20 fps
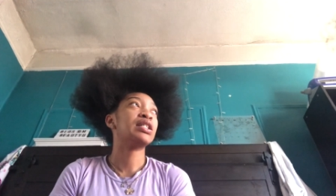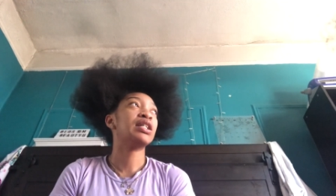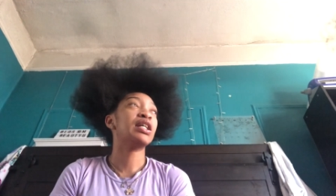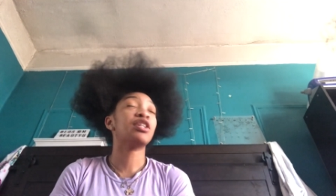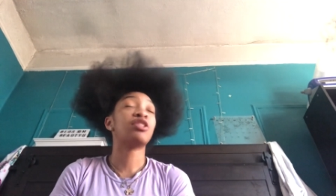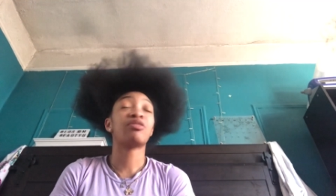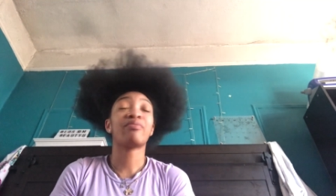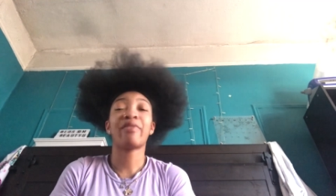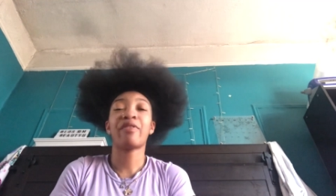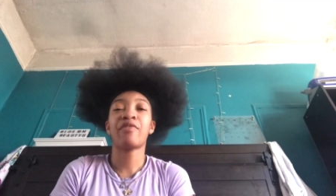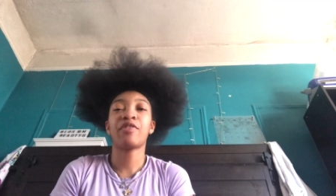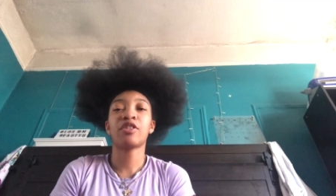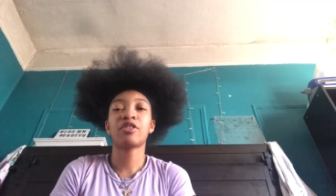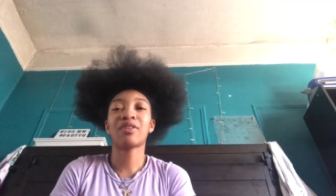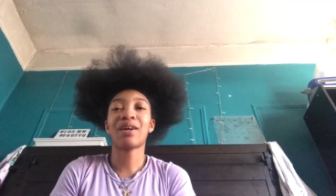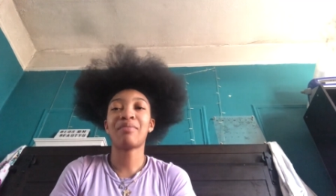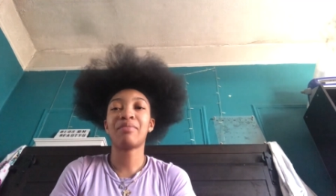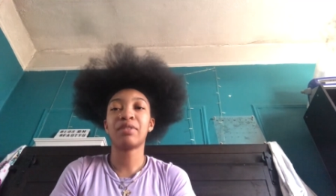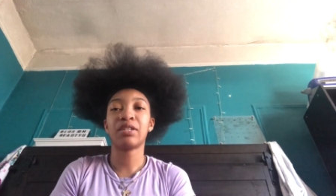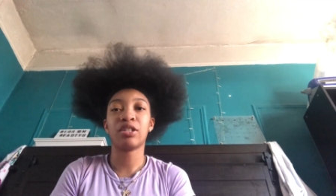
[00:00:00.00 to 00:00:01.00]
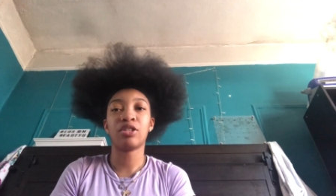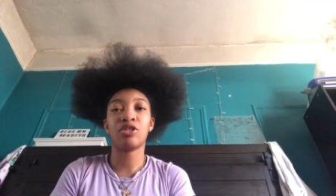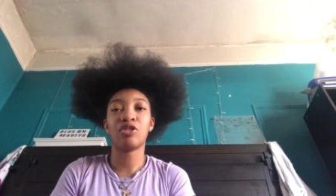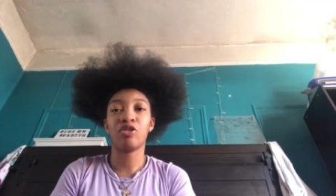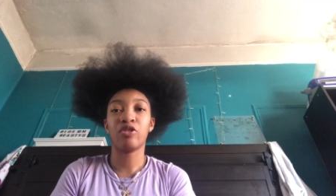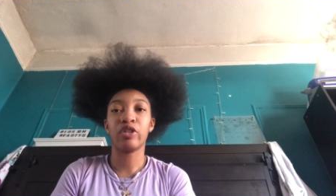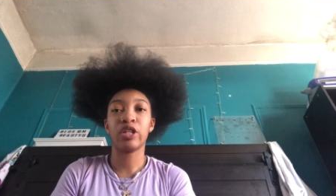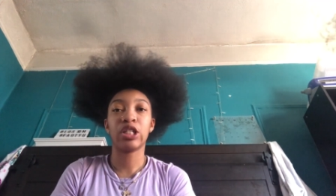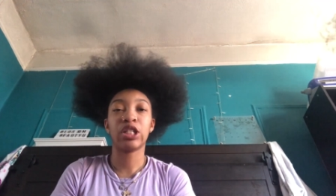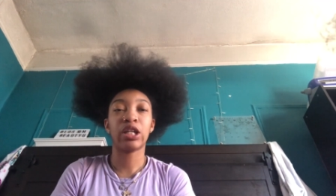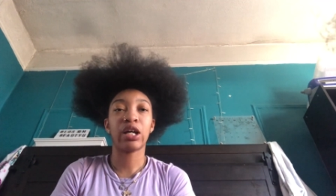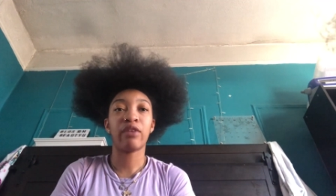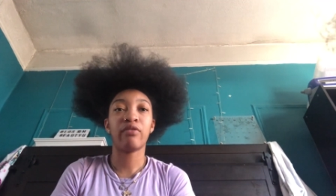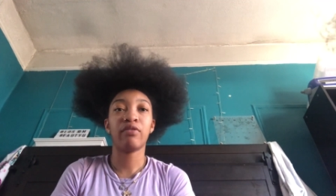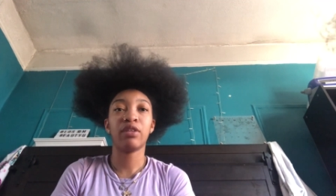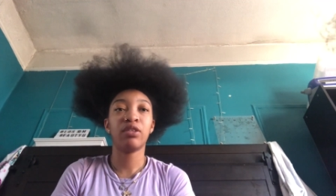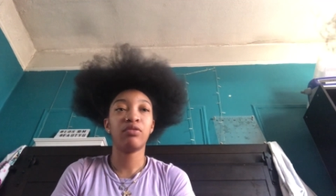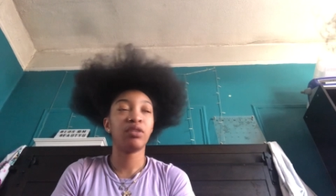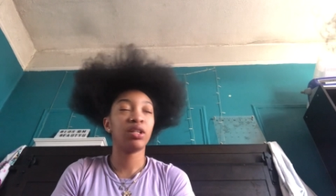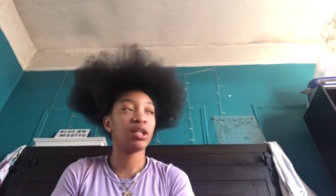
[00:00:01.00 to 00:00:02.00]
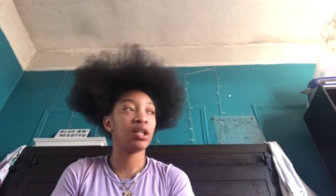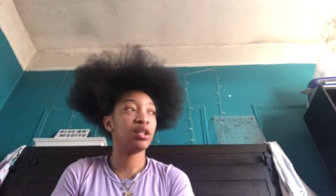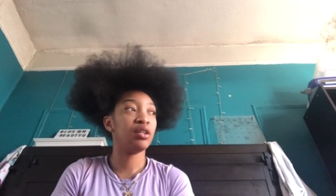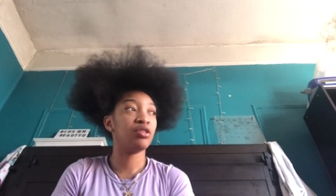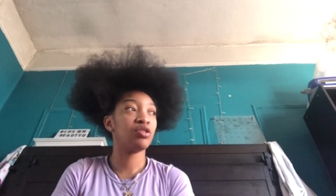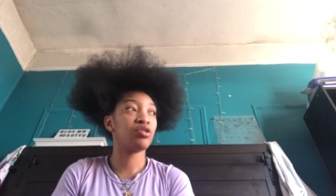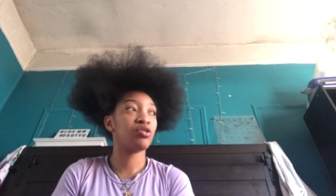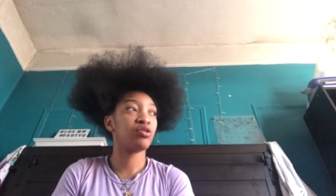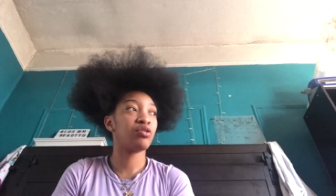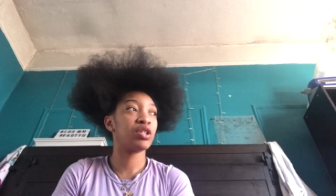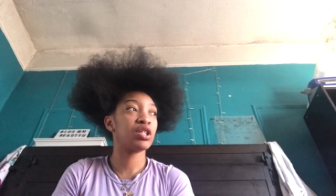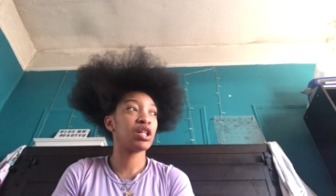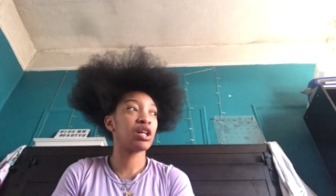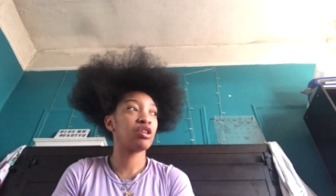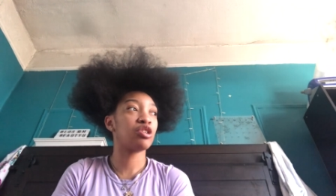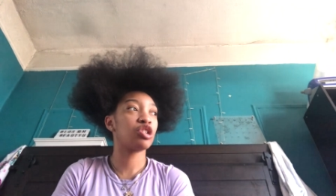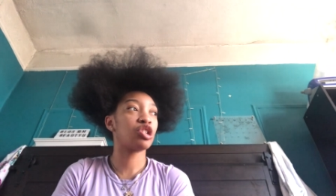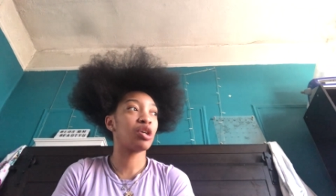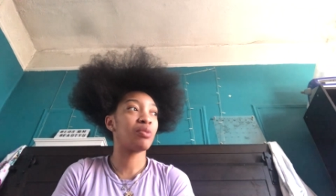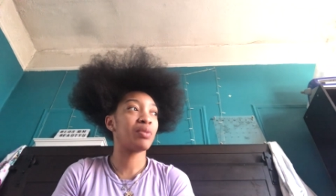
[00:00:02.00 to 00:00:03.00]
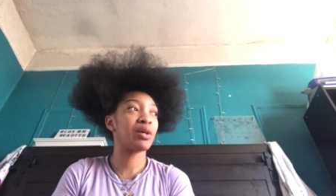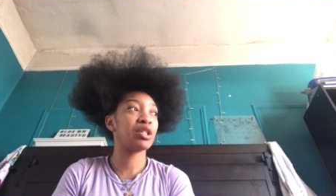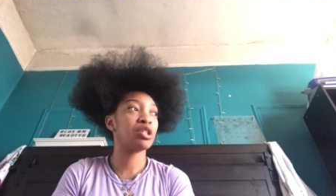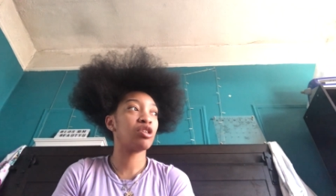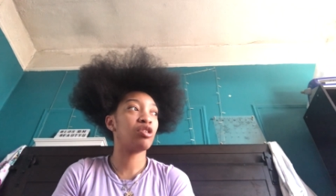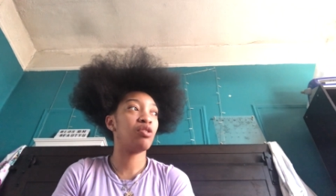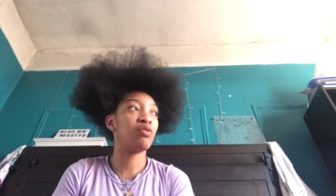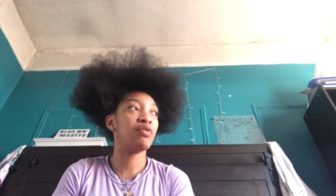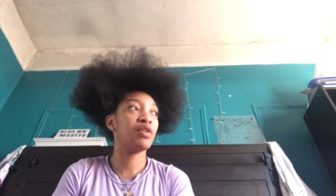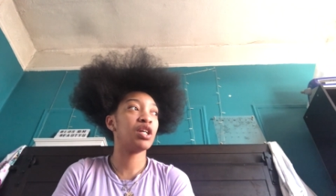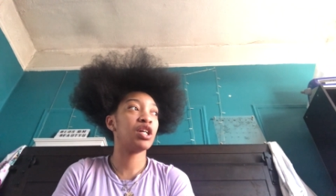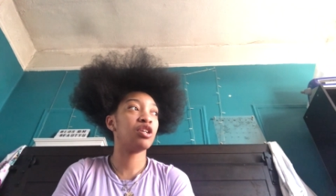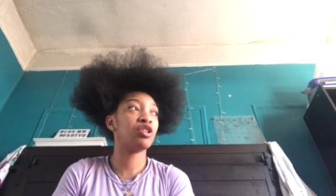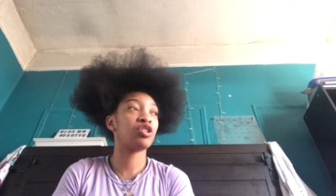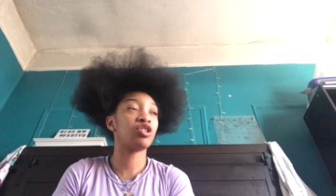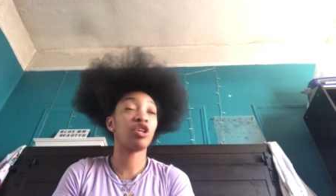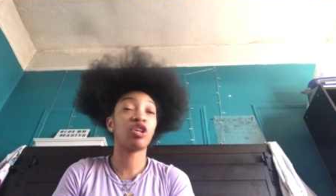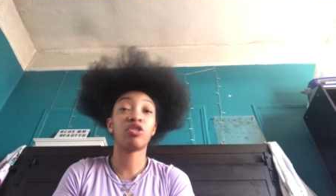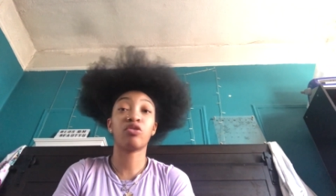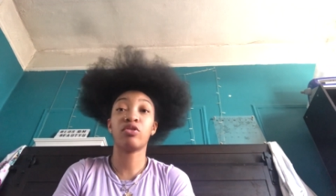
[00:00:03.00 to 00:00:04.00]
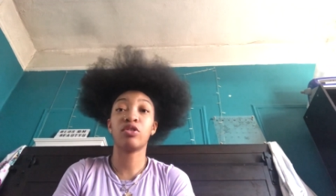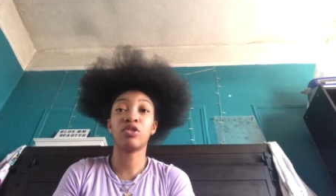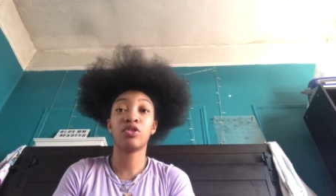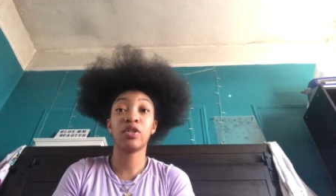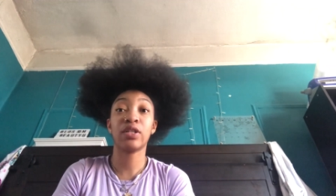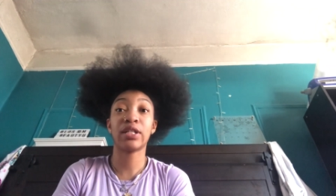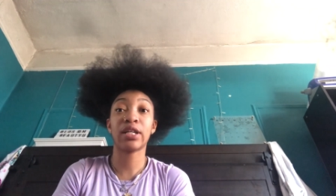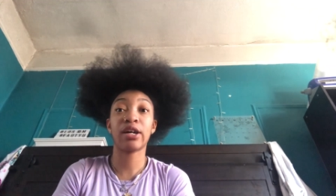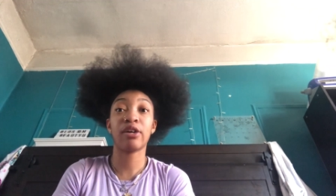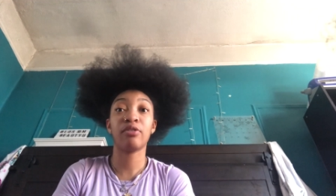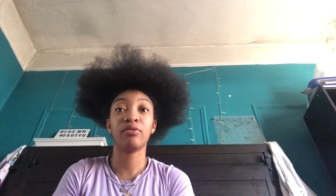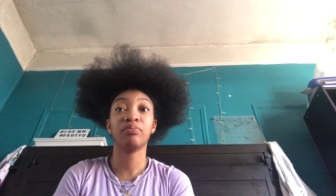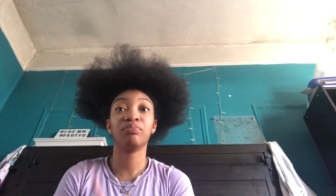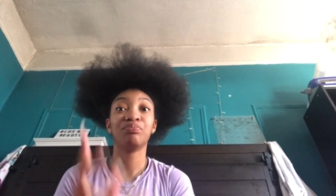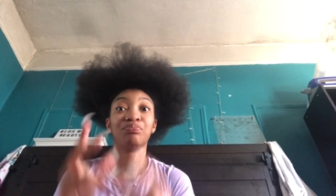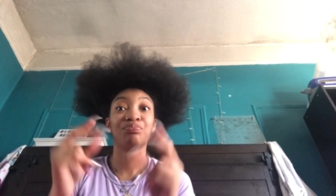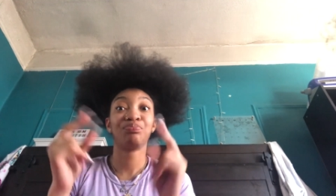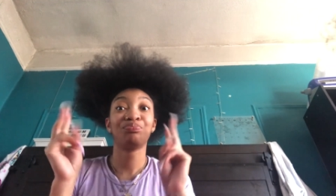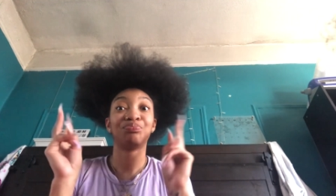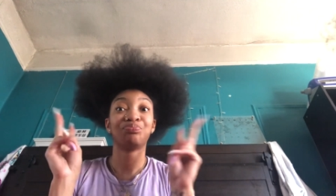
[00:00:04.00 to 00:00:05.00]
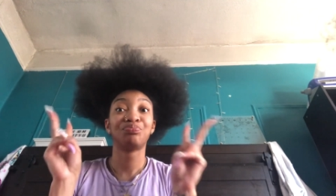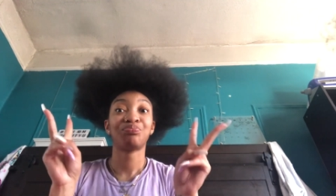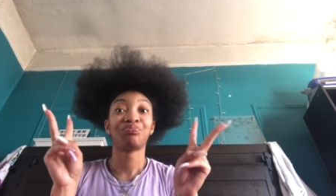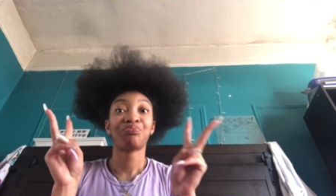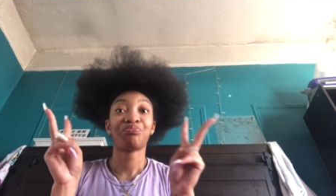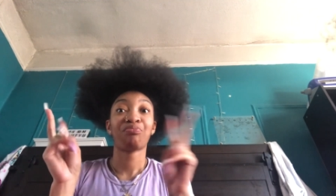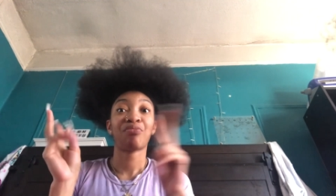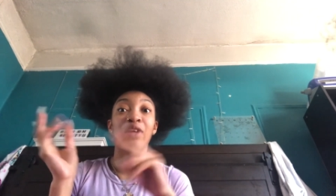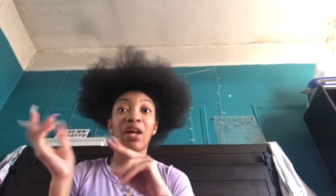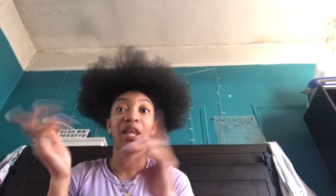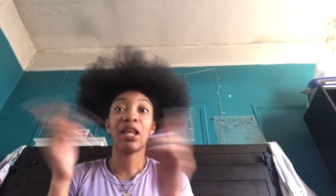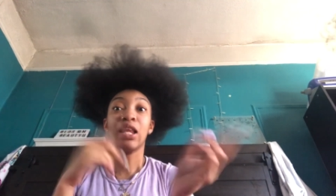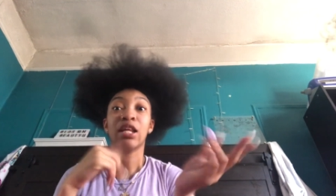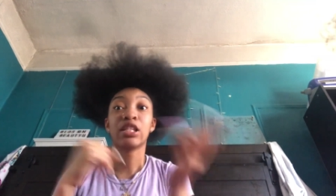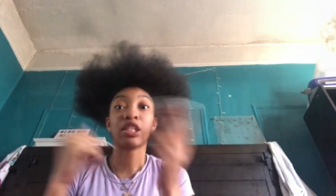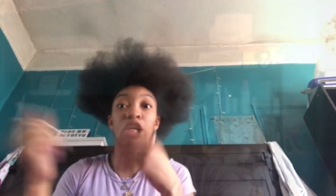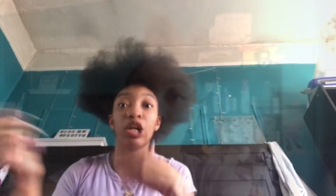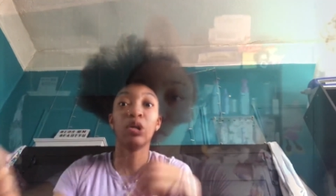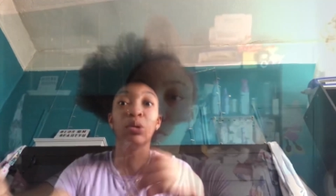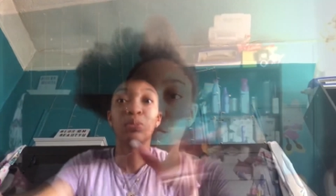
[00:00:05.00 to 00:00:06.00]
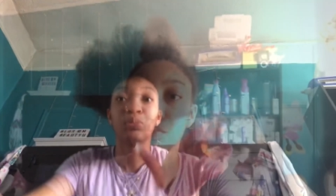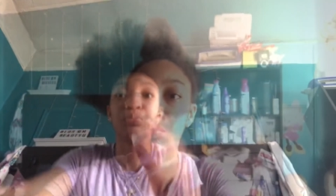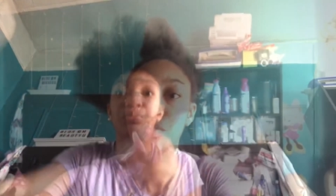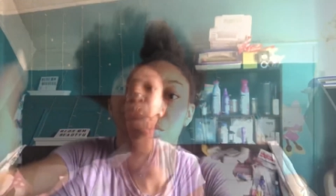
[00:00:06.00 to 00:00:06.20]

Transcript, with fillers: yeah, so my first stop is the storage. I really want to clean the storage out, so I'm about to go over there and start throwing toys out. Let's go.